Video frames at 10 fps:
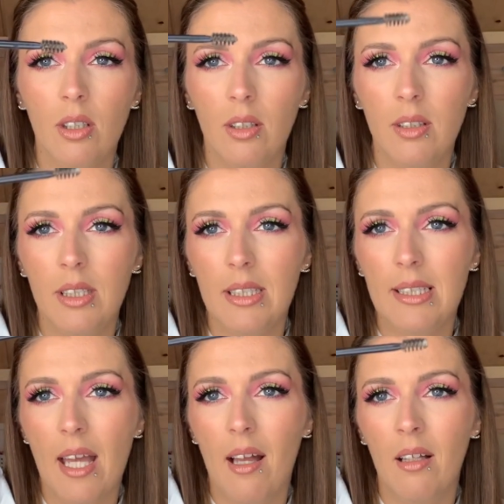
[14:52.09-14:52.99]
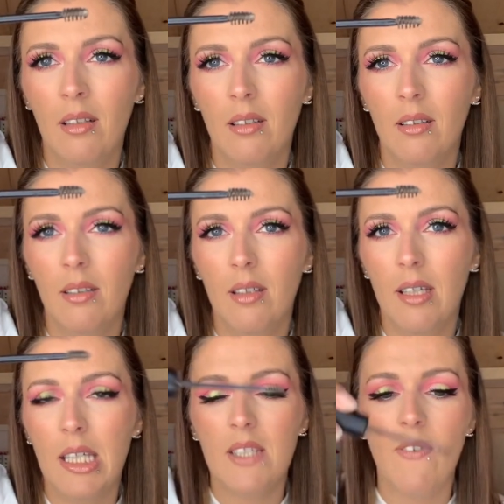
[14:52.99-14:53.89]
you can tell,
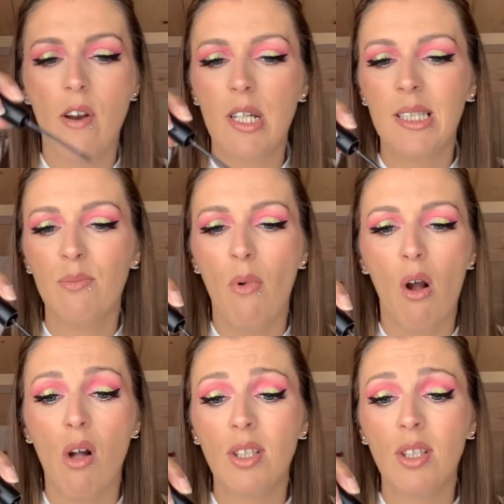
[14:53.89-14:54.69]
is very small.